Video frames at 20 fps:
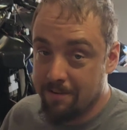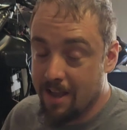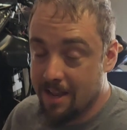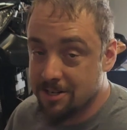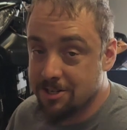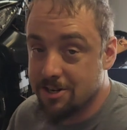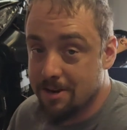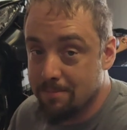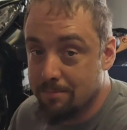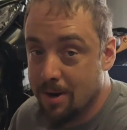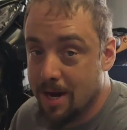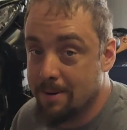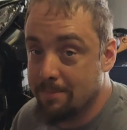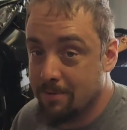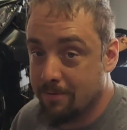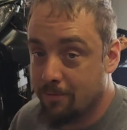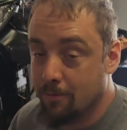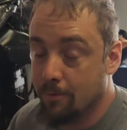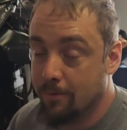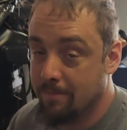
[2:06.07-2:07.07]
had shit break
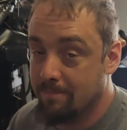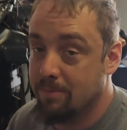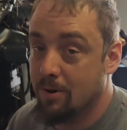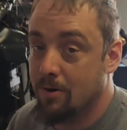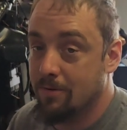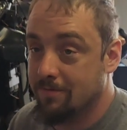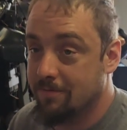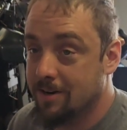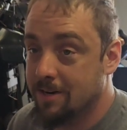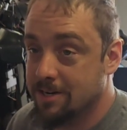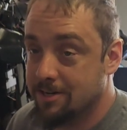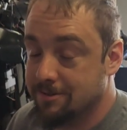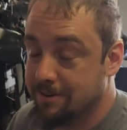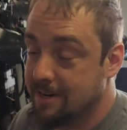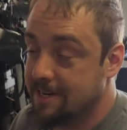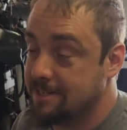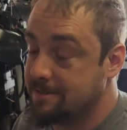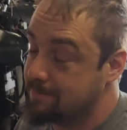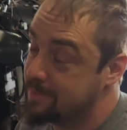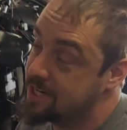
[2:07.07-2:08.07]
before. We broke freaking
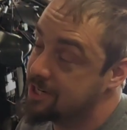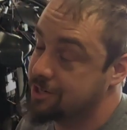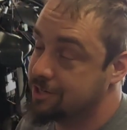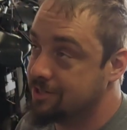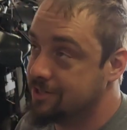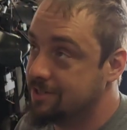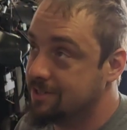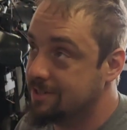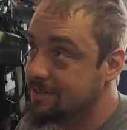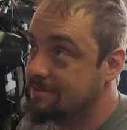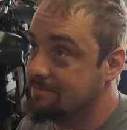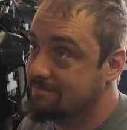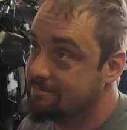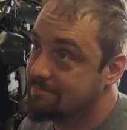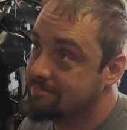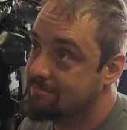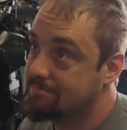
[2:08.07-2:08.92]
transmissions, and